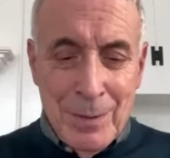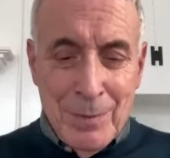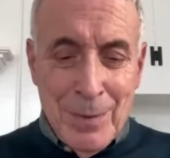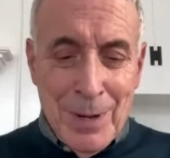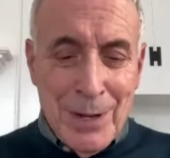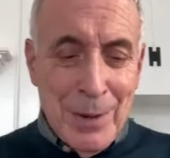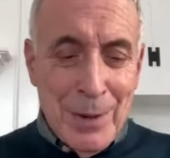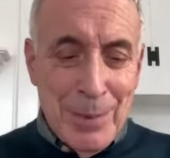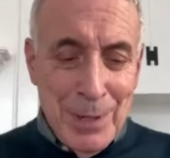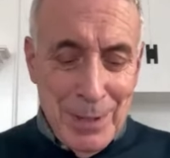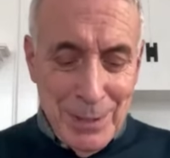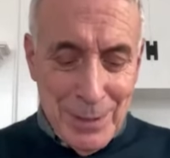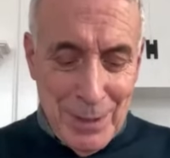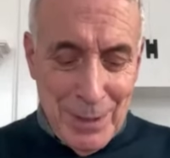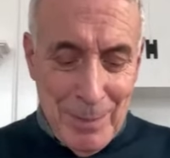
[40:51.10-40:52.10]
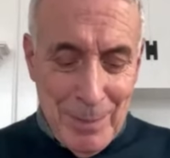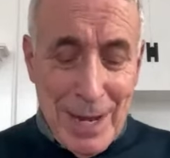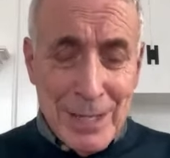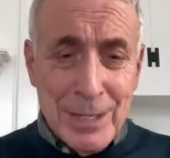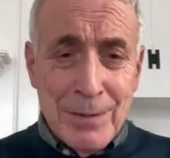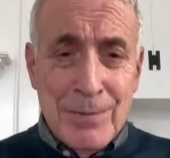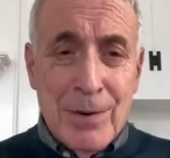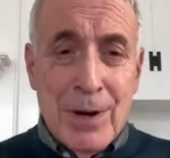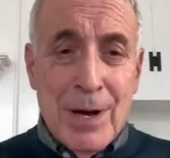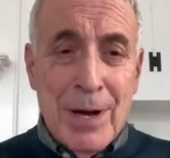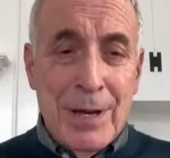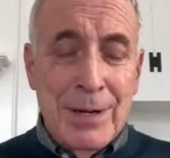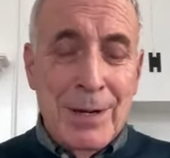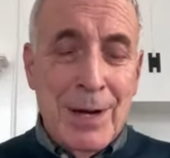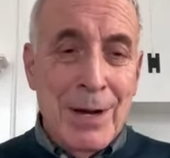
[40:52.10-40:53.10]
my company's uh,
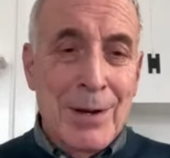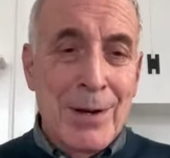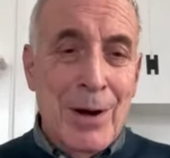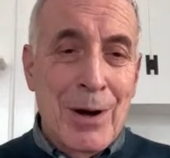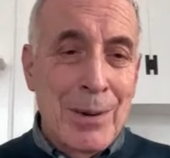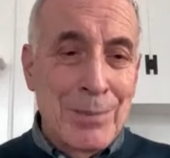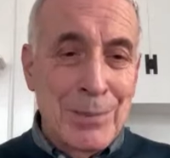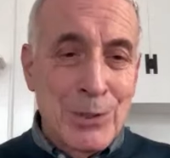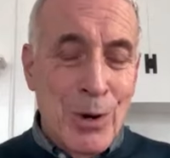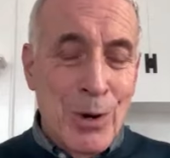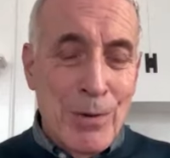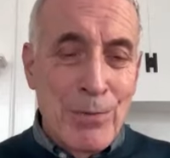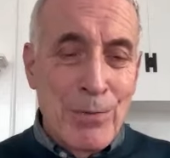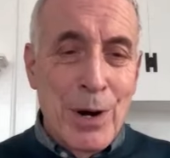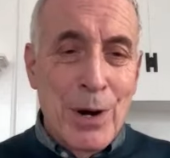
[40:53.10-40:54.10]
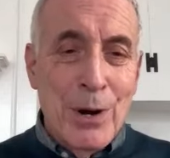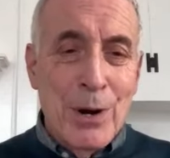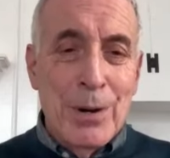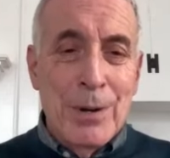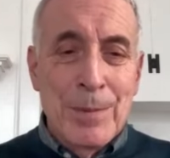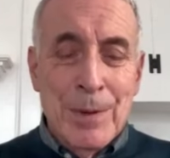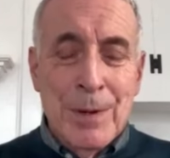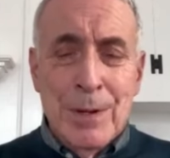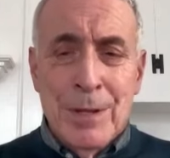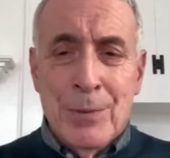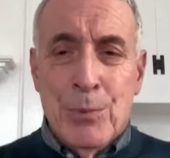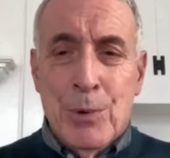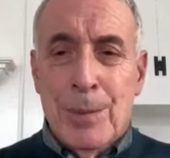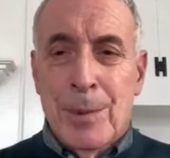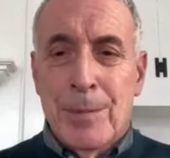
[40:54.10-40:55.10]
maxifi.com software the
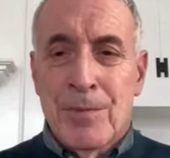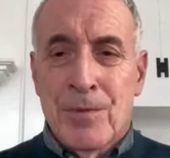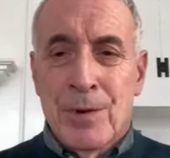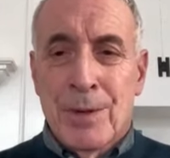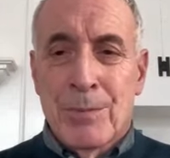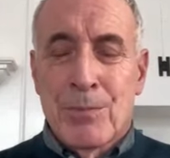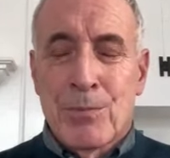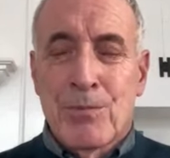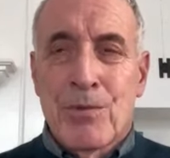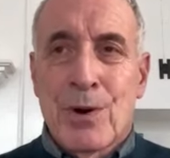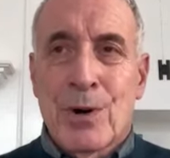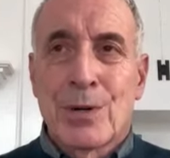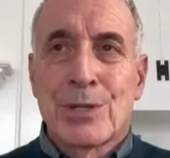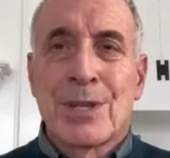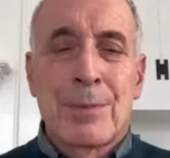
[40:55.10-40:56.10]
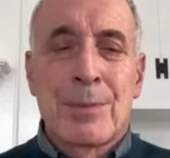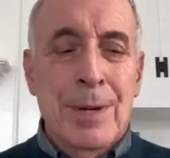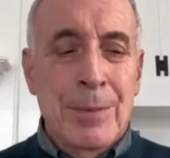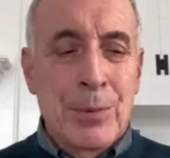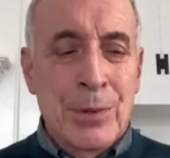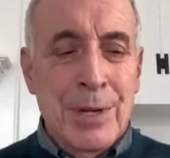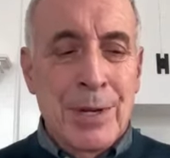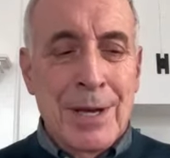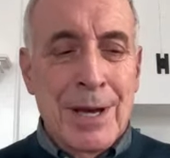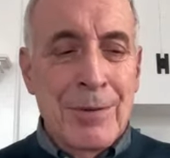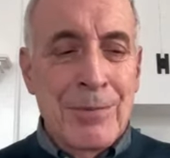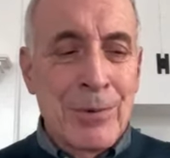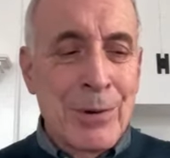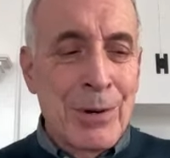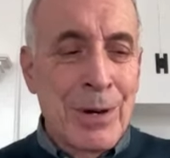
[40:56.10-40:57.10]
premium version that people can
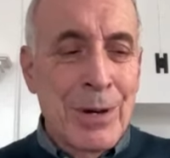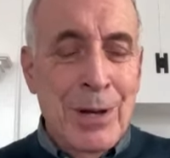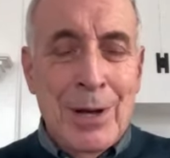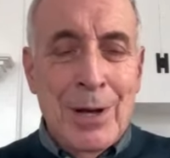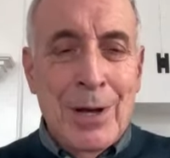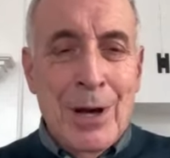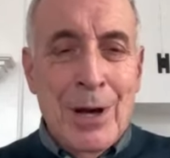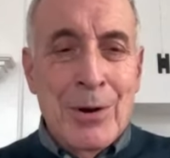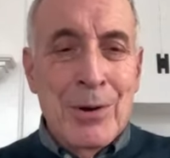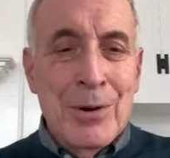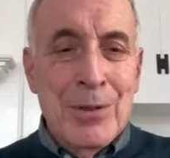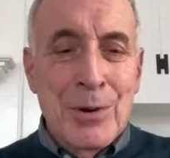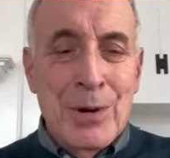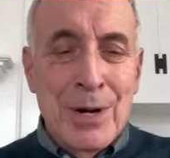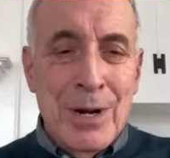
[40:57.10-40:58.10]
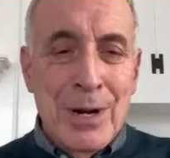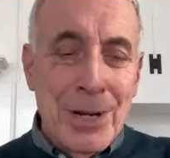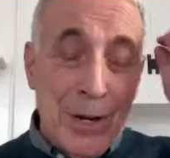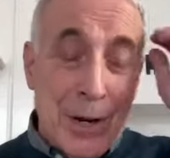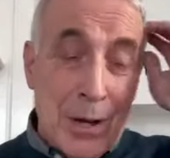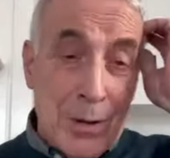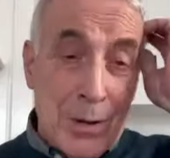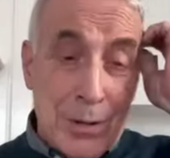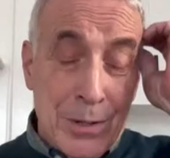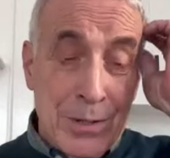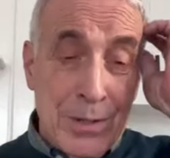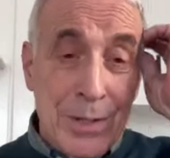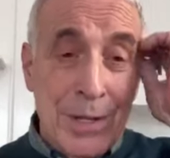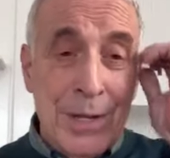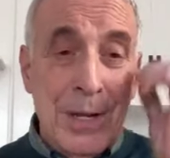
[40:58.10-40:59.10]
get for
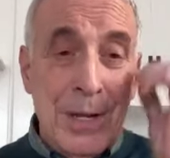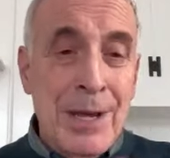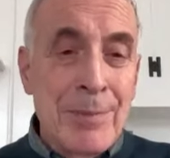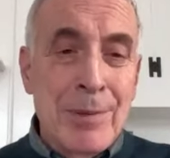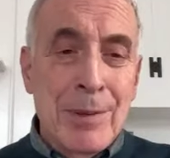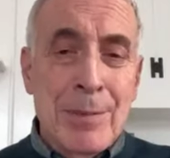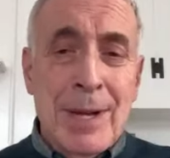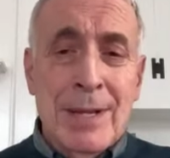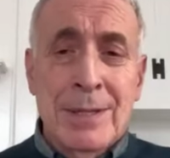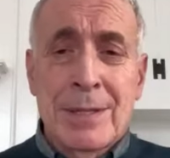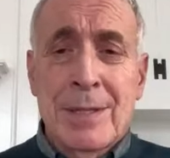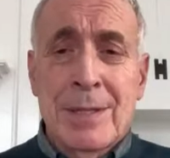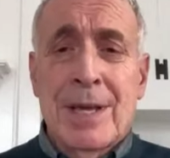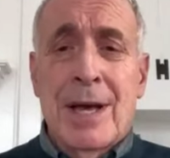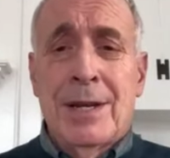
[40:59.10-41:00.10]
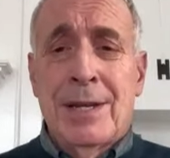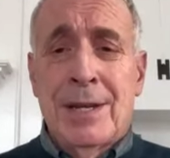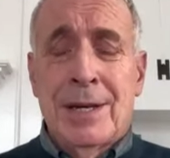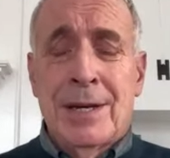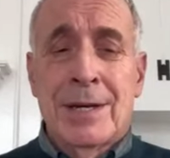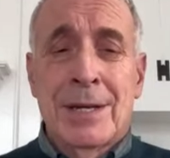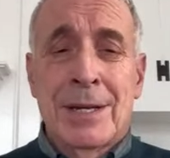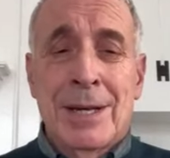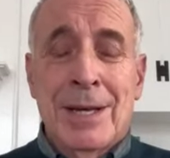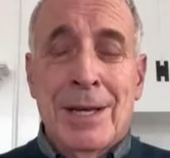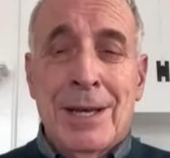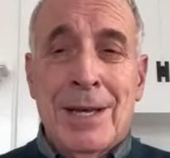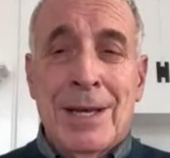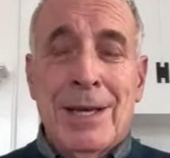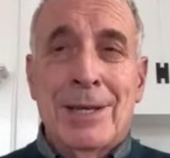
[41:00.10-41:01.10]
$139 implements. And the idea
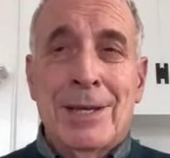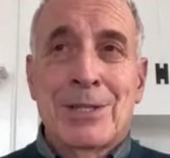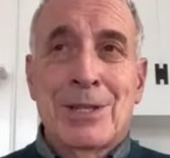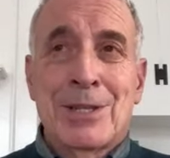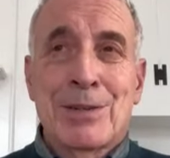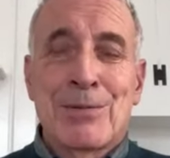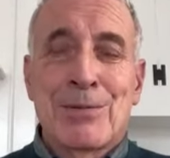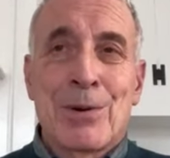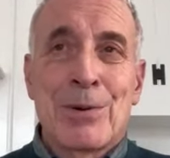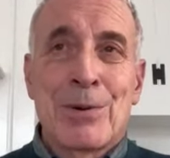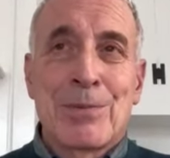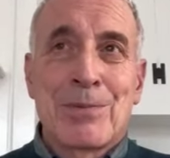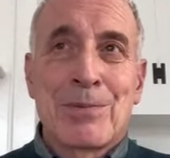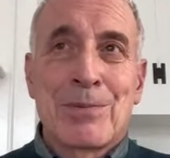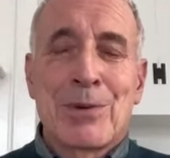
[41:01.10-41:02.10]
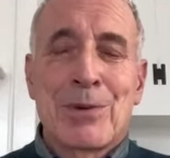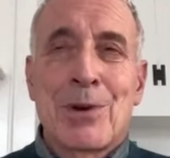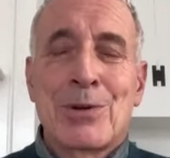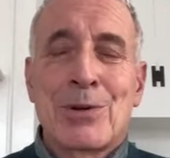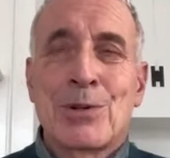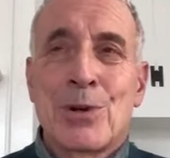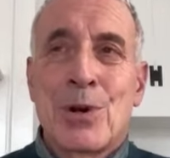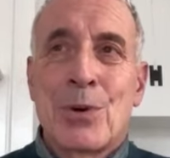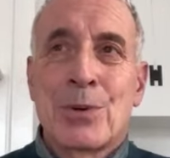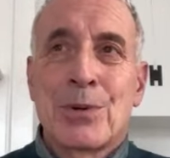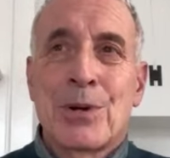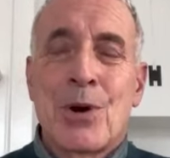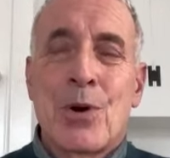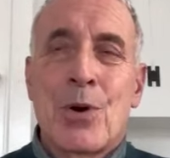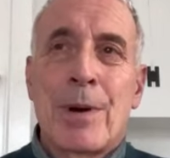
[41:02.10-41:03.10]
is just for for those who
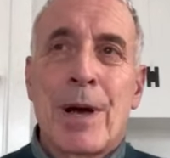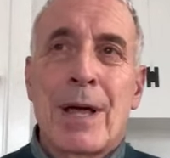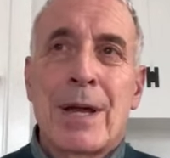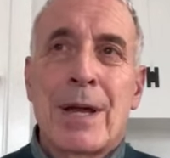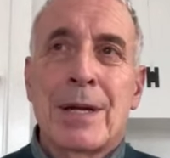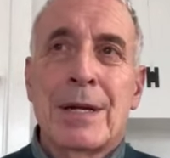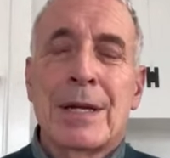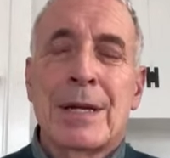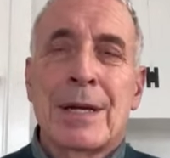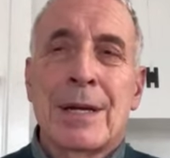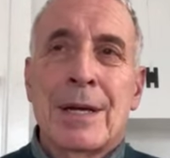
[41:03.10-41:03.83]
don't know about it,